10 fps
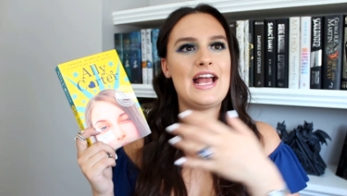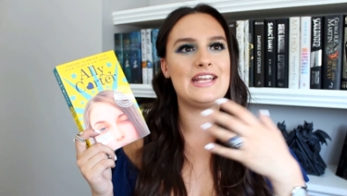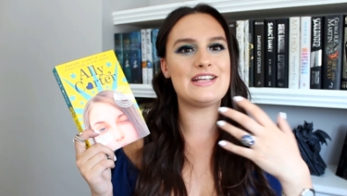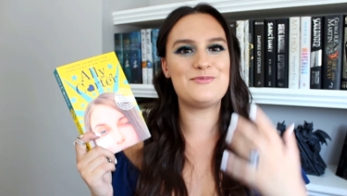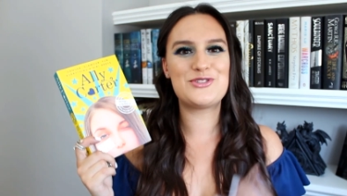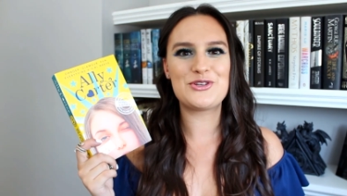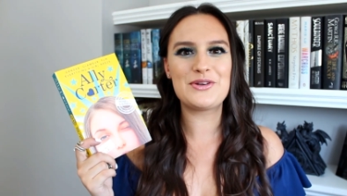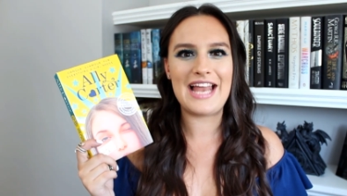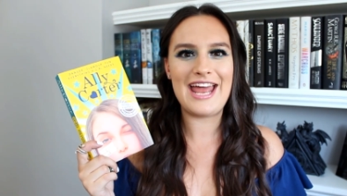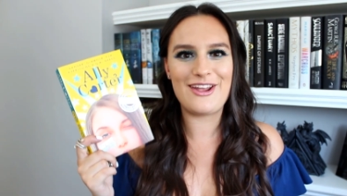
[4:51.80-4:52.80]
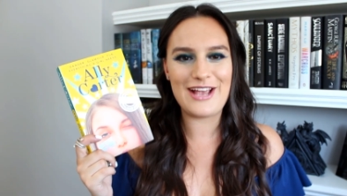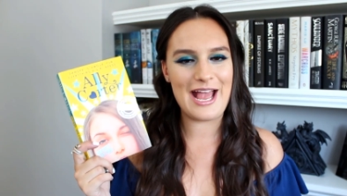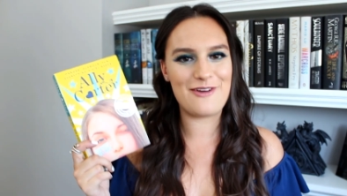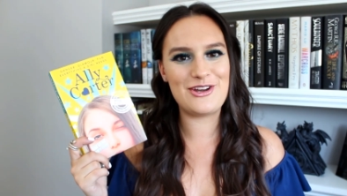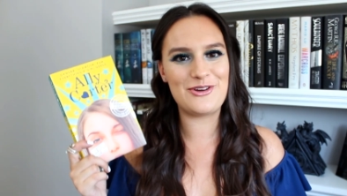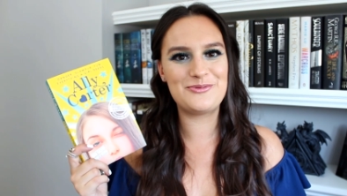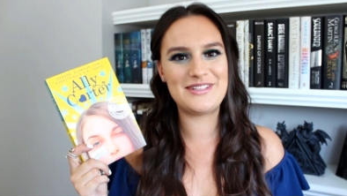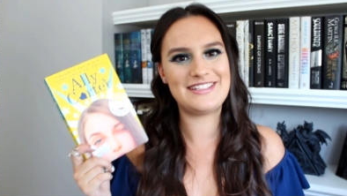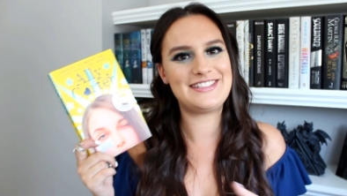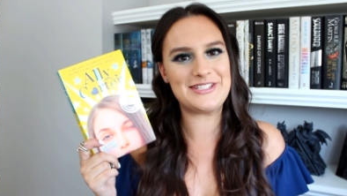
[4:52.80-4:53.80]
and I'm so glad I carried on with
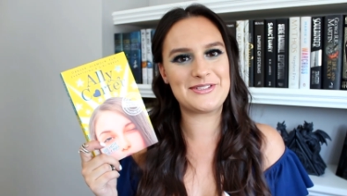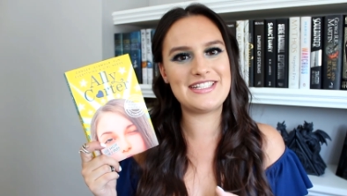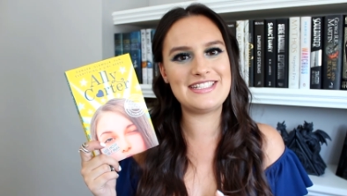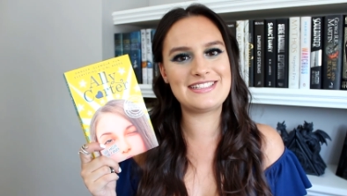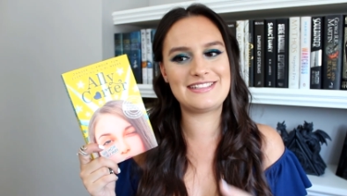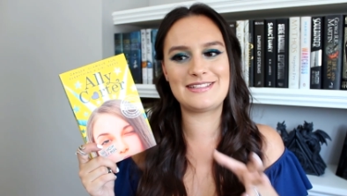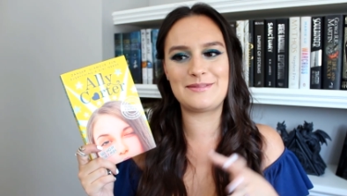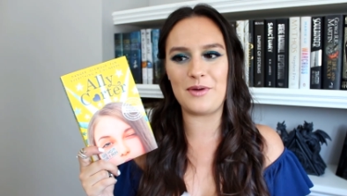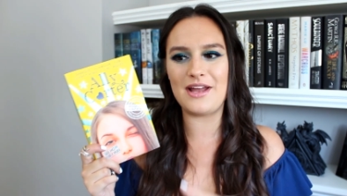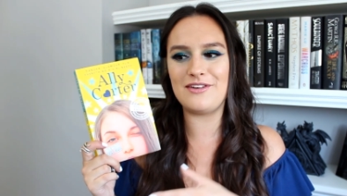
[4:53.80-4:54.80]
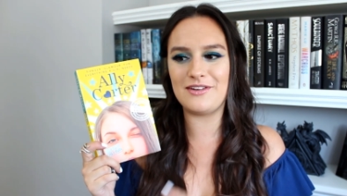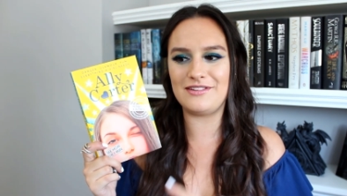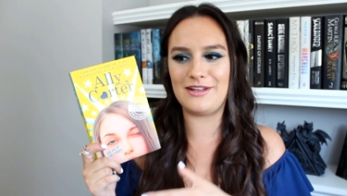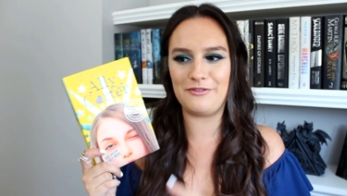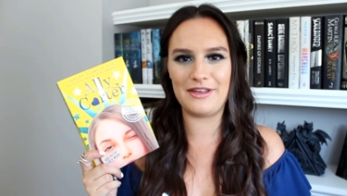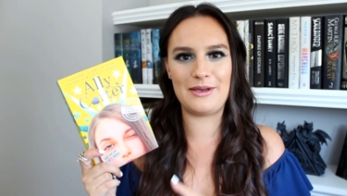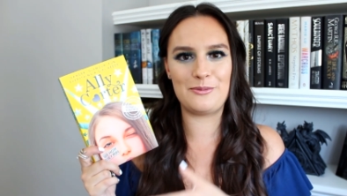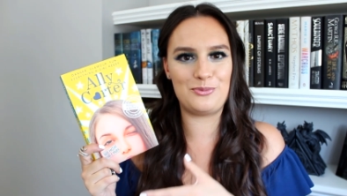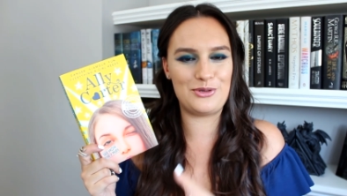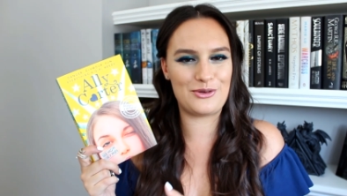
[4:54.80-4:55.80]
the series despite not loving
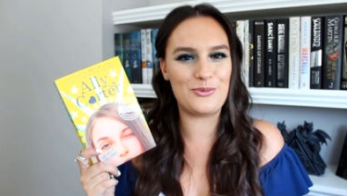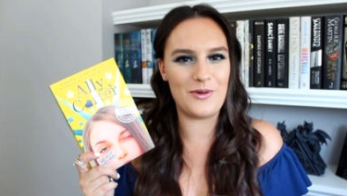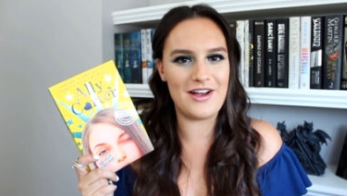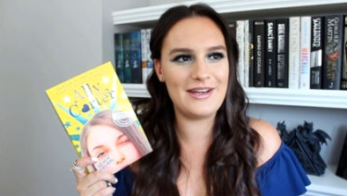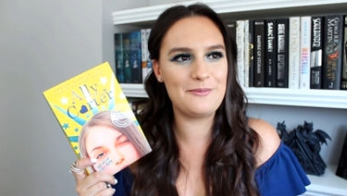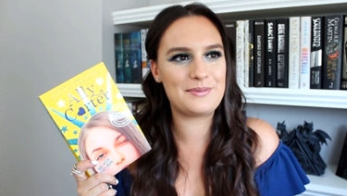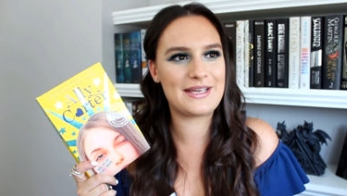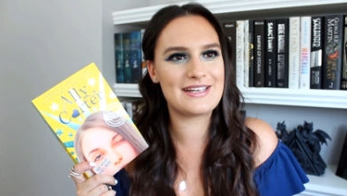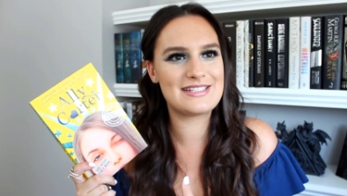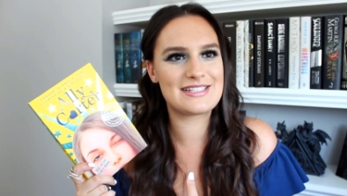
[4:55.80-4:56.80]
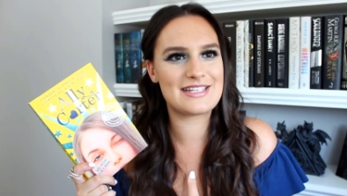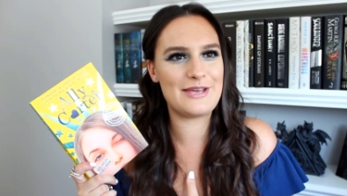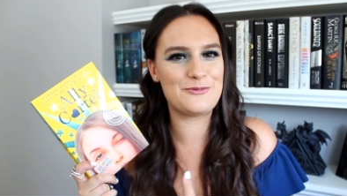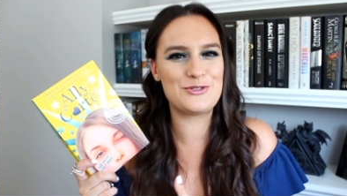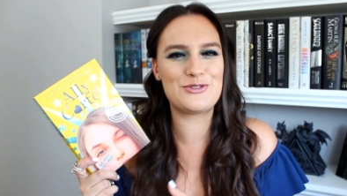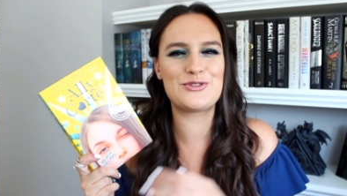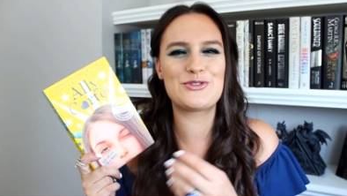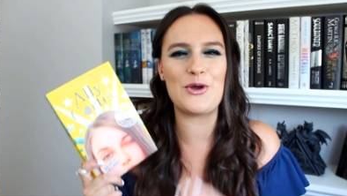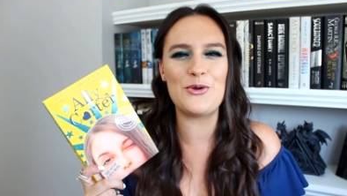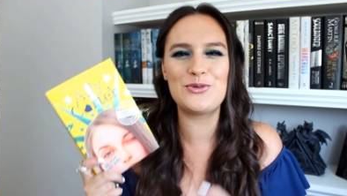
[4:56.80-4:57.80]
book 1 because it was
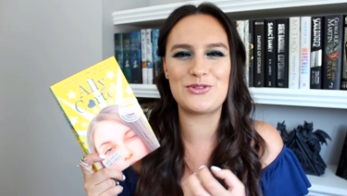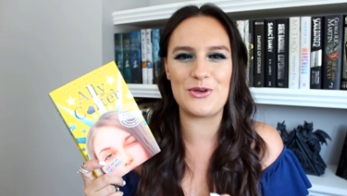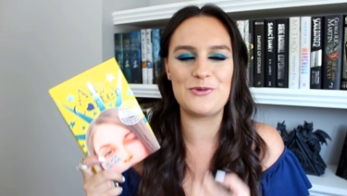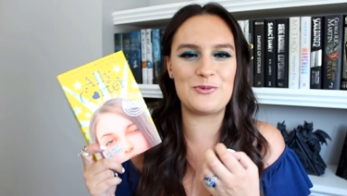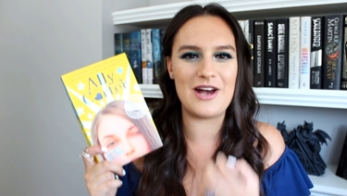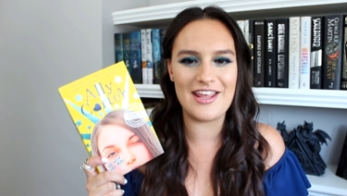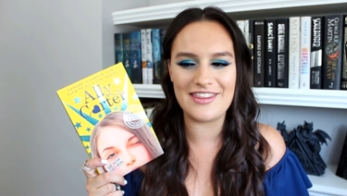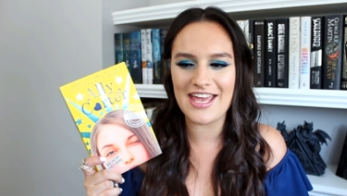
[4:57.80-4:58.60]
so worth